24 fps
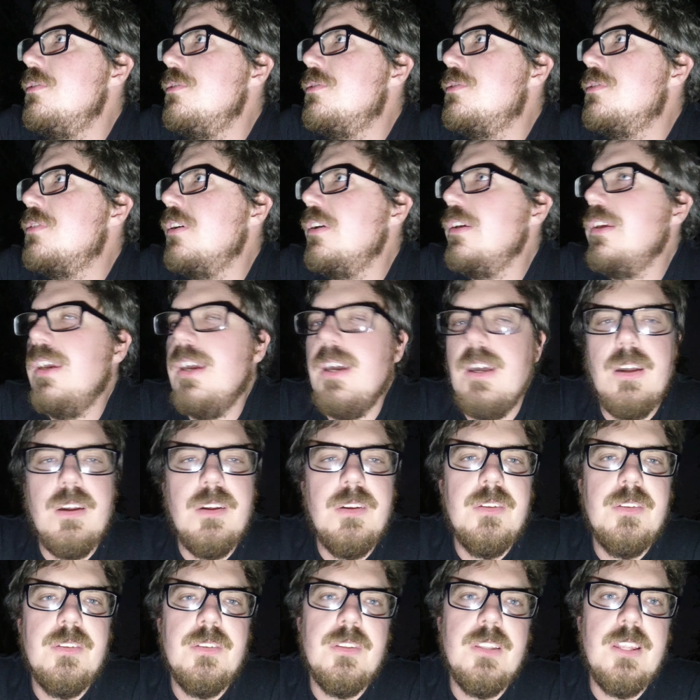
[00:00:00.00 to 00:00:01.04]
So yeah,
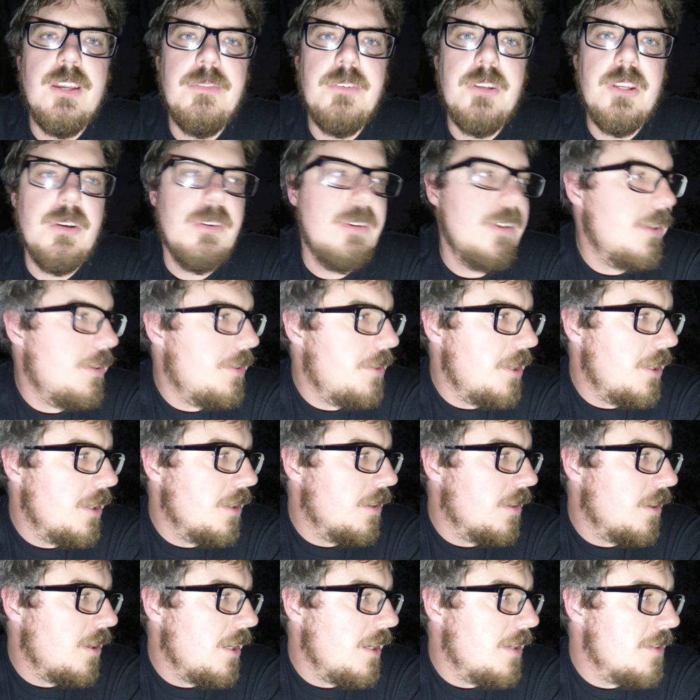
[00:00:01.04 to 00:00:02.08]
let me know what you
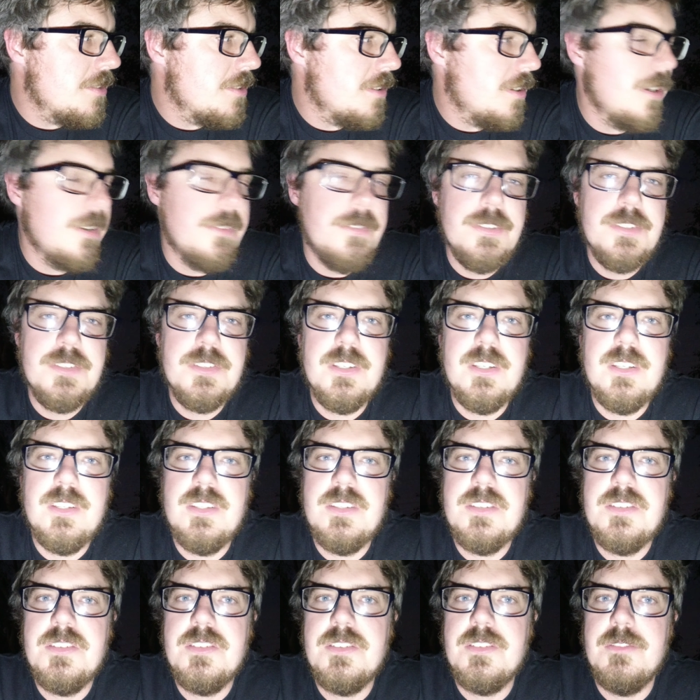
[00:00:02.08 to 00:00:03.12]
think, guys. Obviously
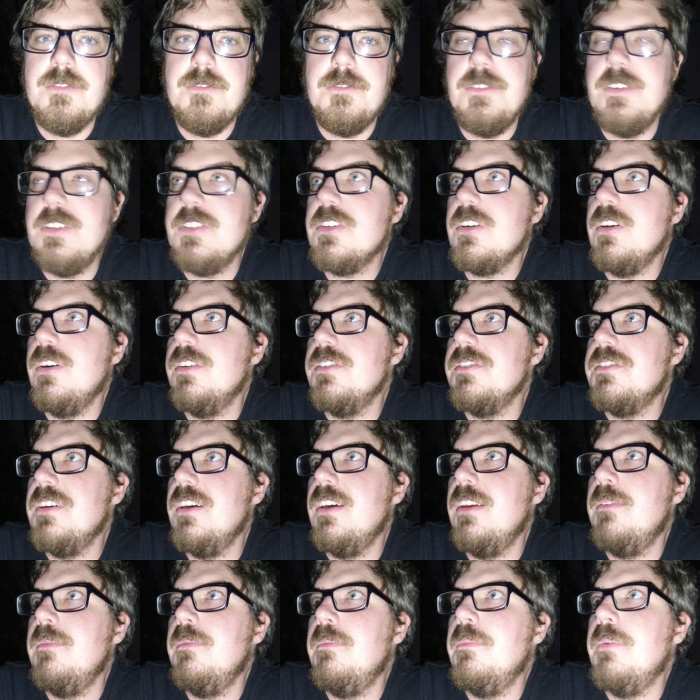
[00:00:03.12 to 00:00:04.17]
this isn't fish
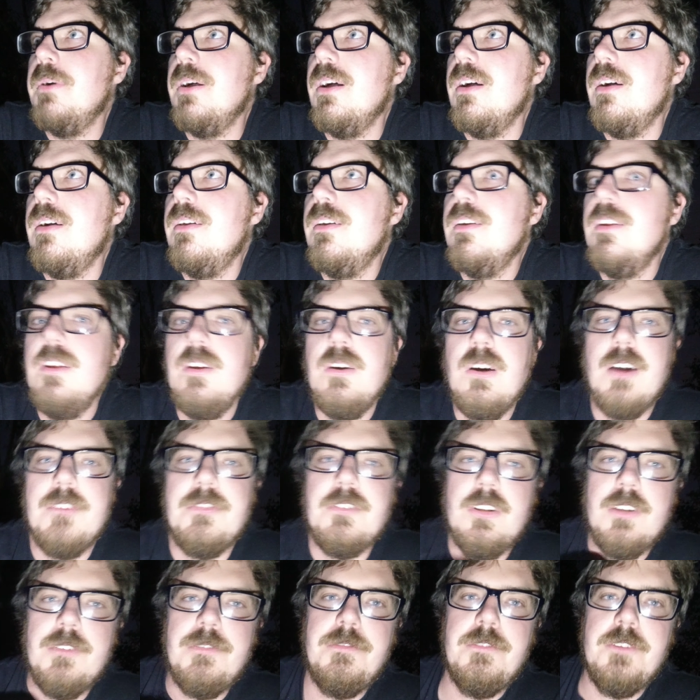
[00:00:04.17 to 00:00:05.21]
content, but I've
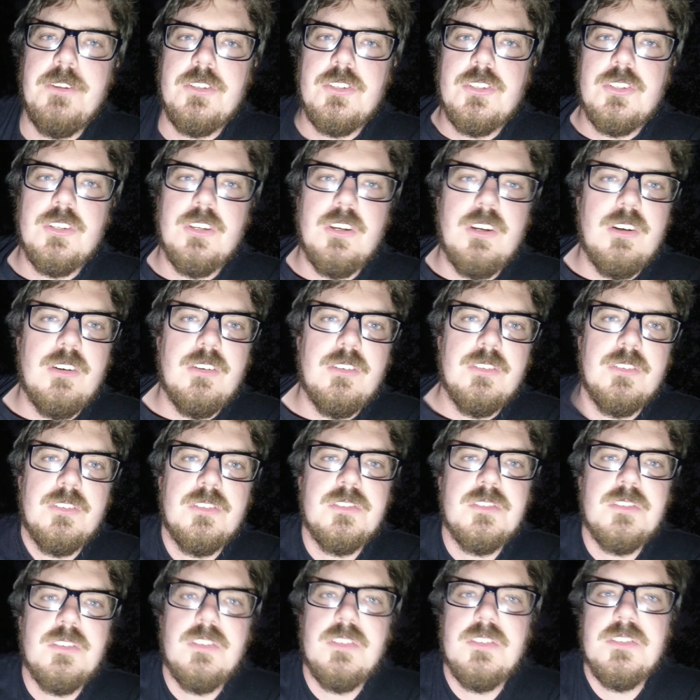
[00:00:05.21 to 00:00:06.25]
got a fish shirt
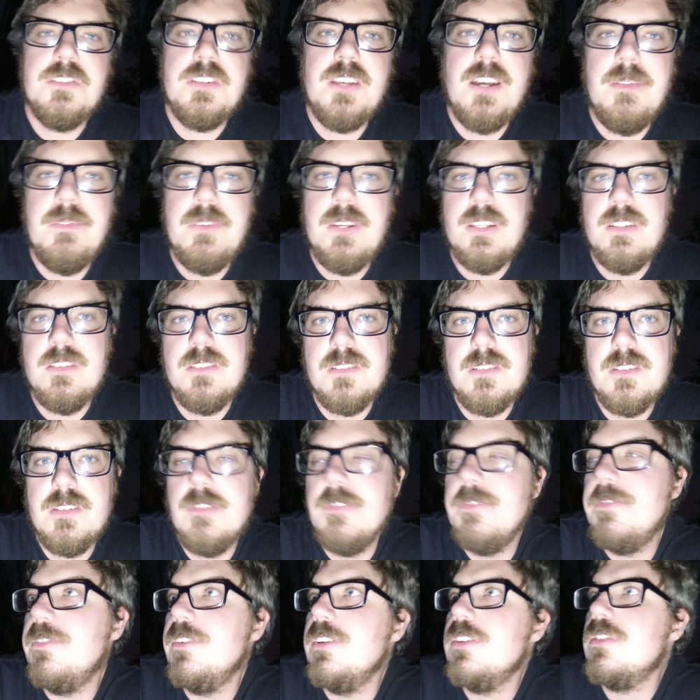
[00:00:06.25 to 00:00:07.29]
on, so does that mean it's
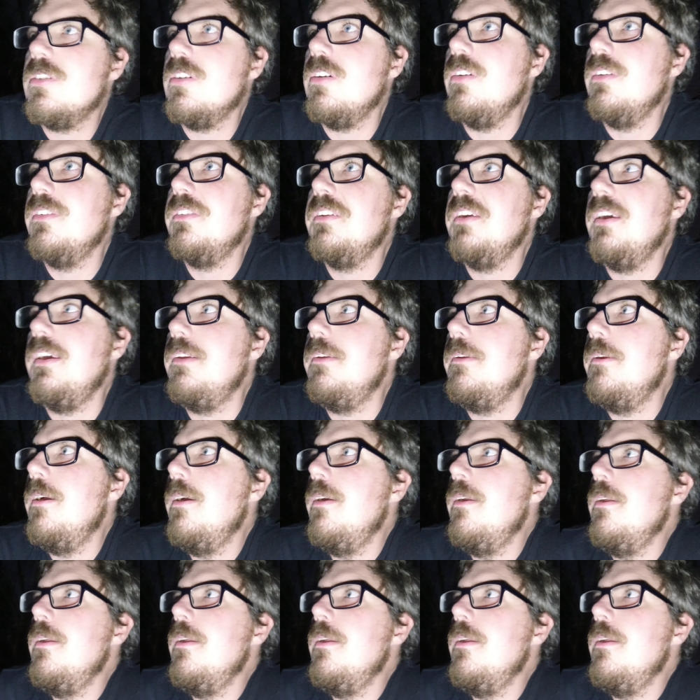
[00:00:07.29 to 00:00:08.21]
still fish content?